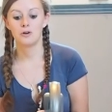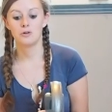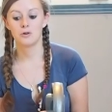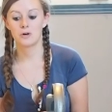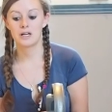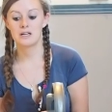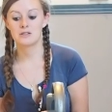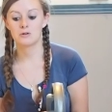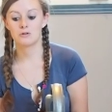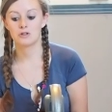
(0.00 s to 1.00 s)
noise
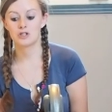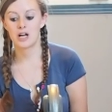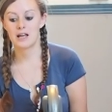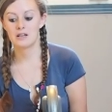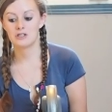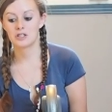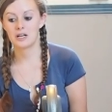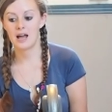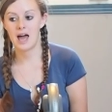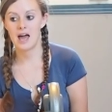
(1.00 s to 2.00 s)
or change
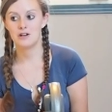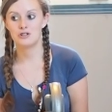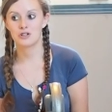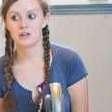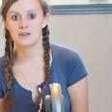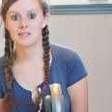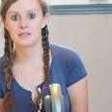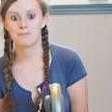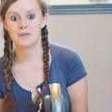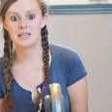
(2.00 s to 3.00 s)
in engine
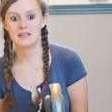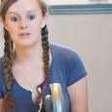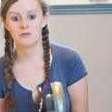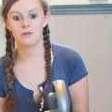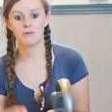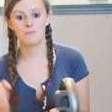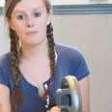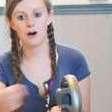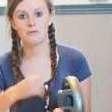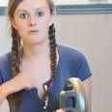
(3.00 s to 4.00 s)
speed or
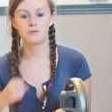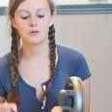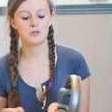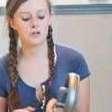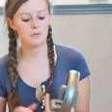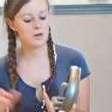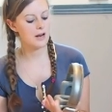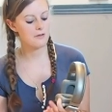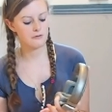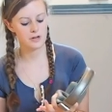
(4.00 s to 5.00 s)
bathroom doors open,
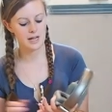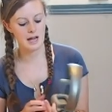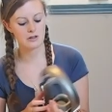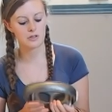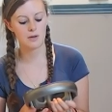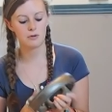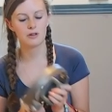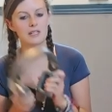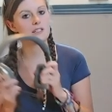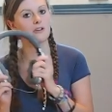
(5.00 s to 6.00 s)
I freak out. So I put
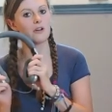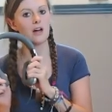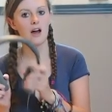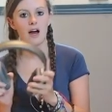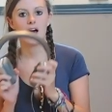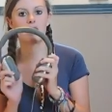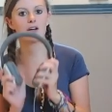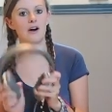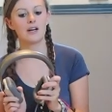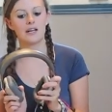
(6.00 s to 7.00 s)
these on and I
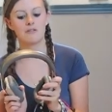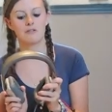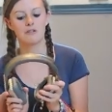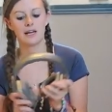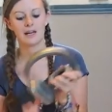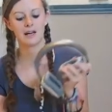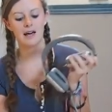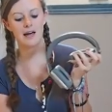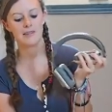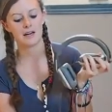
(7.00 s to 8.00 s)
can't hear a thing,
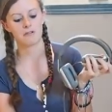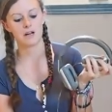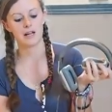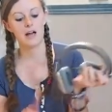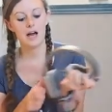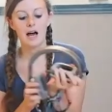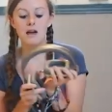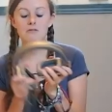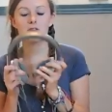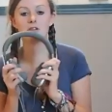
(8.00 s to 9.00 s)
and they're great.
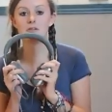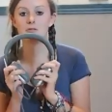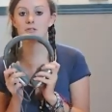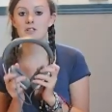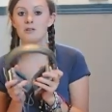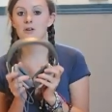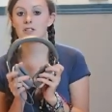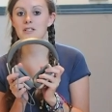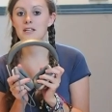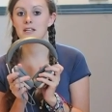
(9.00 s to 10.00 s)
And also the music
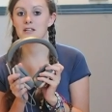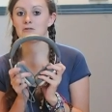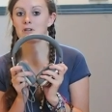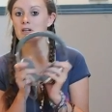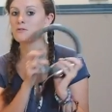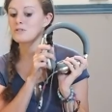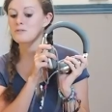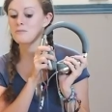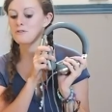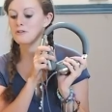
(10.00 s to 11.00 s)
quality is really
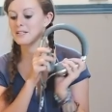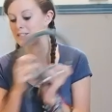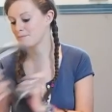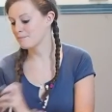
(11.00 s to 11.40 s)
awesome through these.